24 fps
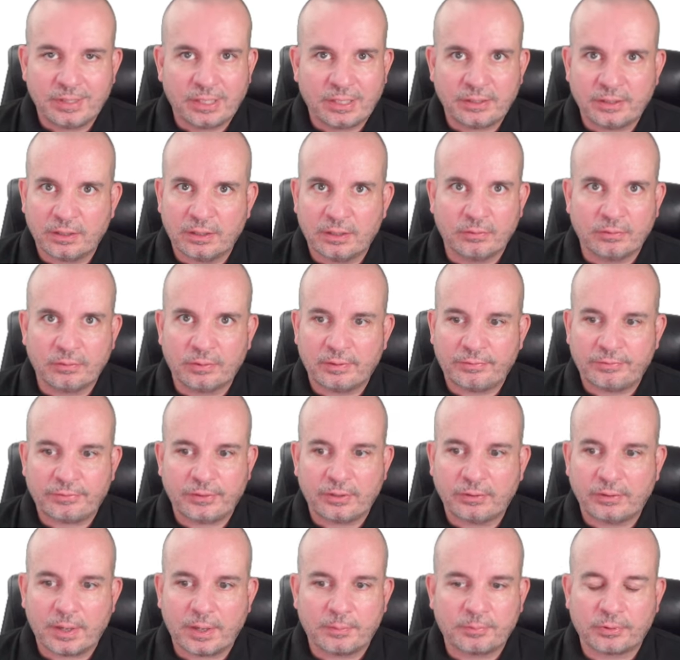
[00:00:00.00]
you know, if
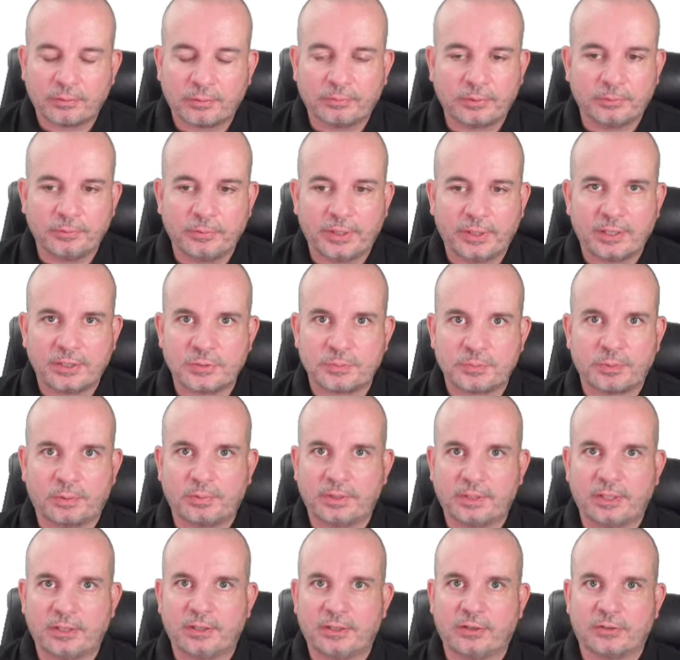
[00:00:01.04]
you get a problem with it, it's
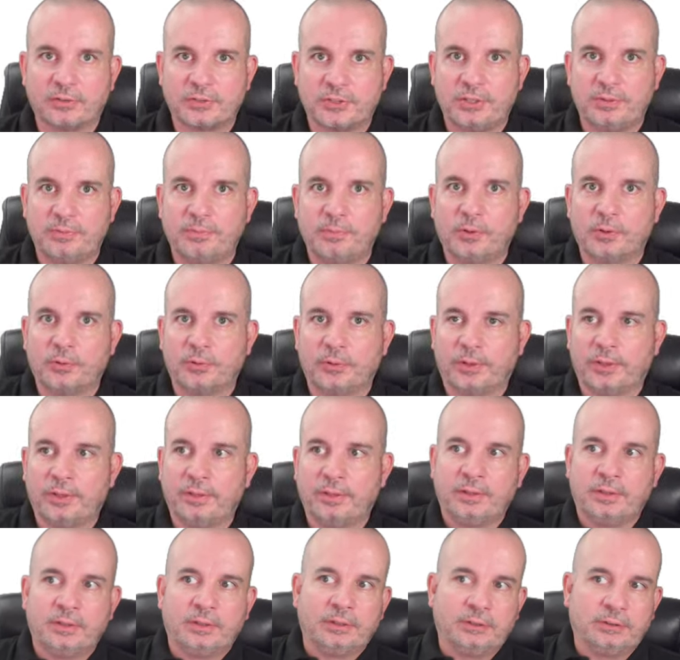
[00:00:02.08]
probably going to cost you more
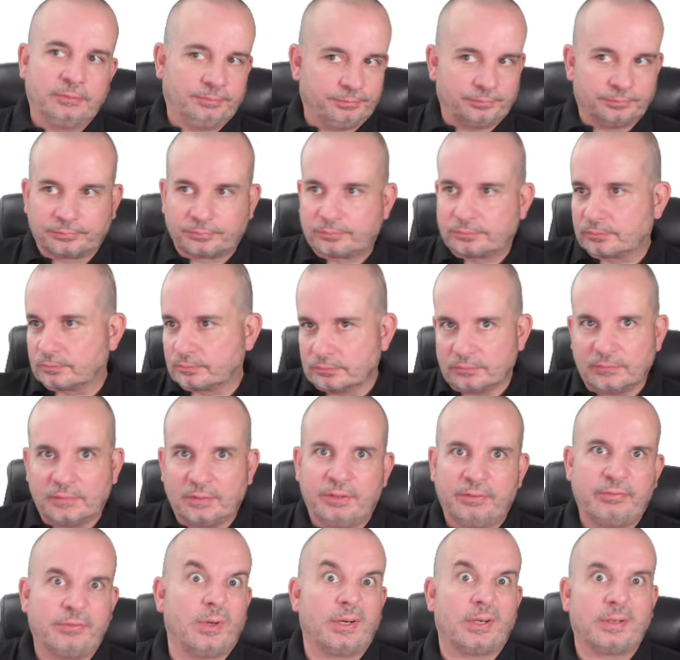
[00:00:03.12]
than
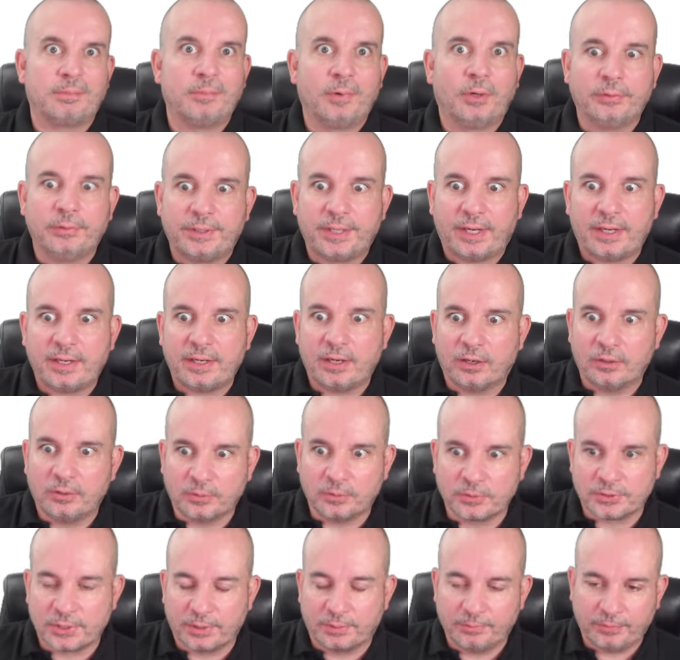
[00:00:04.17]
if you had a Mondeo
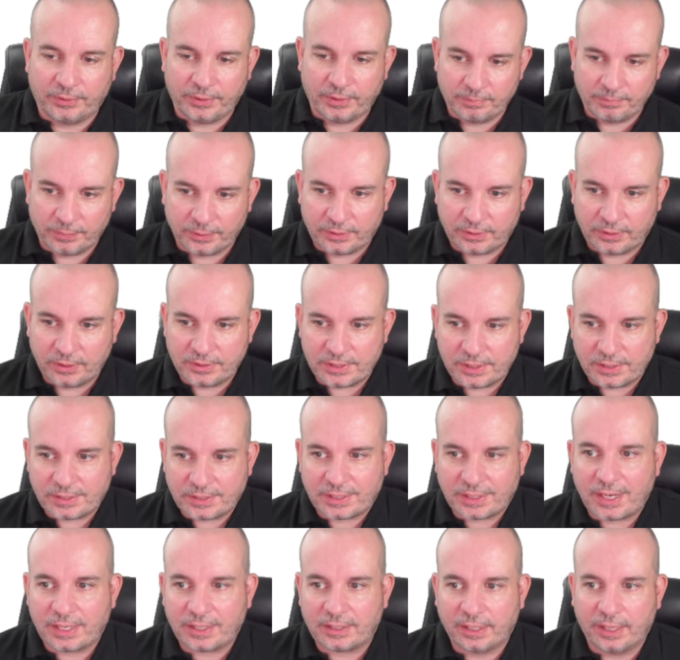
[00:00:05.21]
or something, because it's
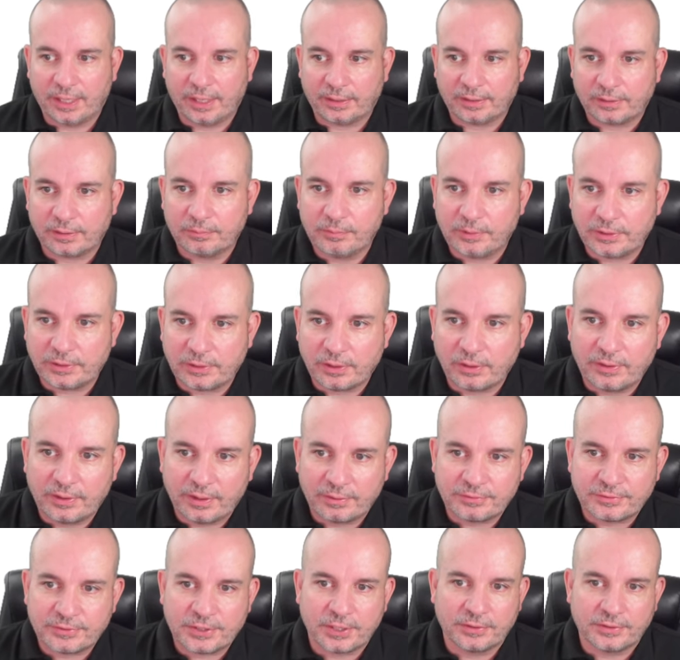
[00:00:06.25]
Cadillac and we don't
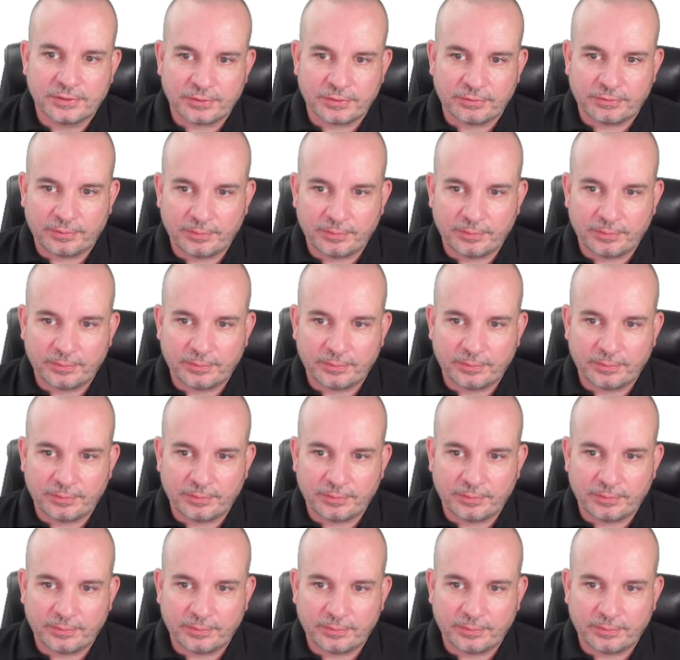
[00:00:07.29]
have tons